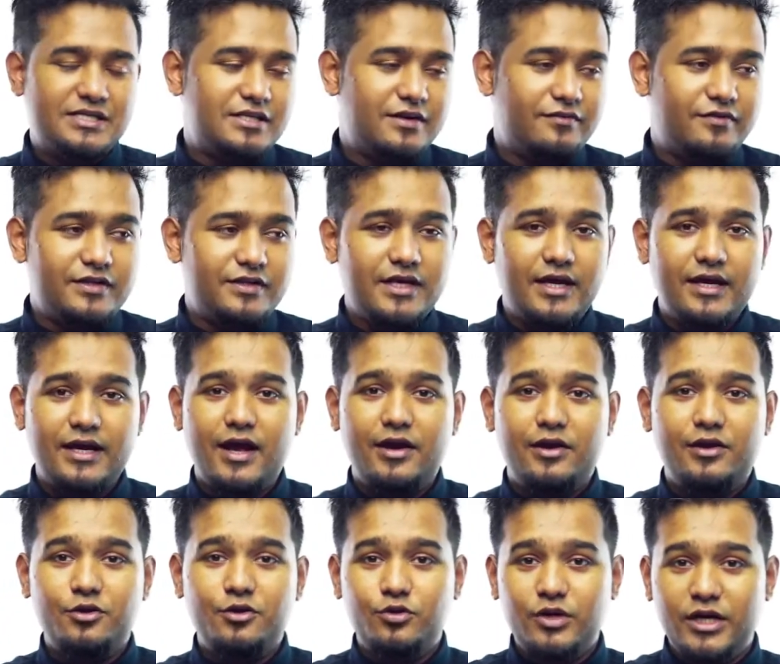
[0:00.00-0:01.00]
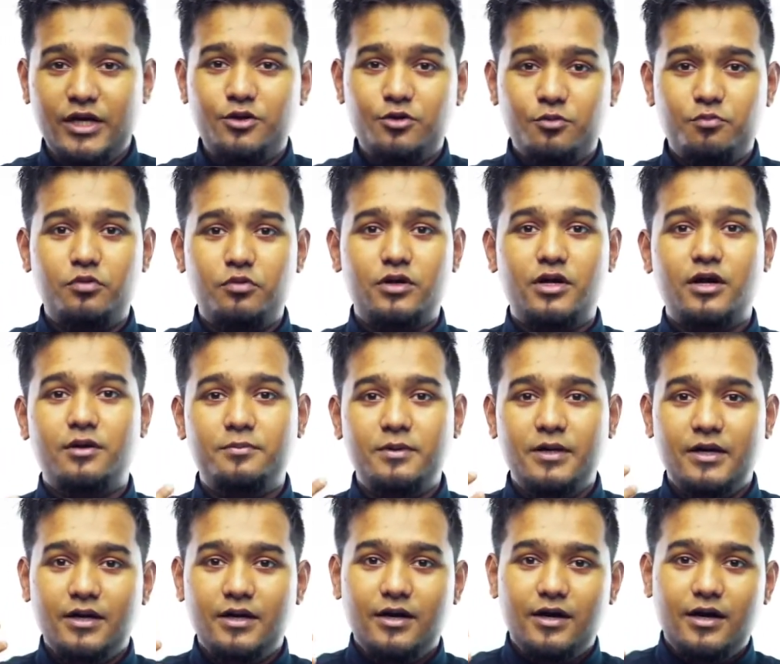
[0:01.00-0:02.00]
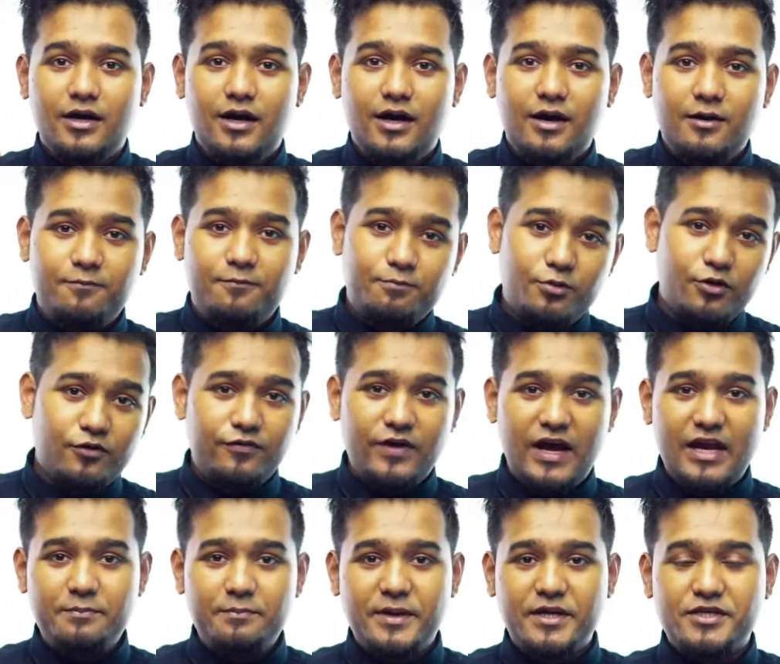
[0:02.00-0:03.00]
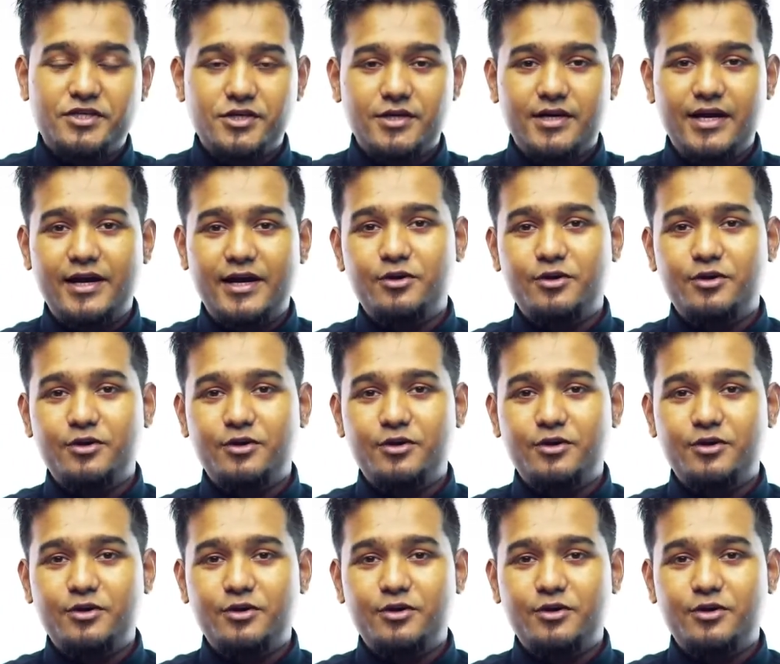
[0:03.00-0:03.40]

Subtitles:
everything, and you need to put up a profile picture, right?